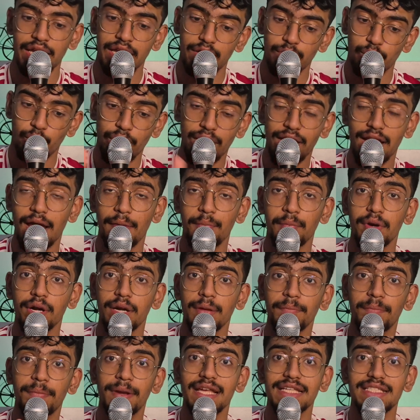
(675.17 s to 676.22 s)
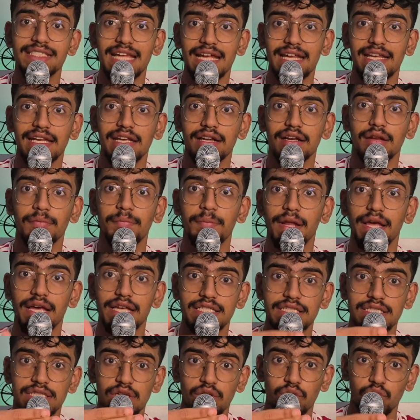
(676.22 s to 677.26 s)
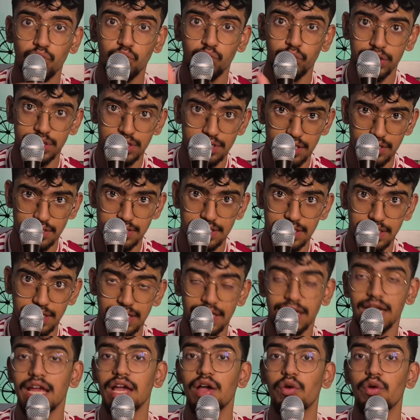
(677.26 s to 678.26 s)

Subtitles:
when Amorim plays technical players, we succeed.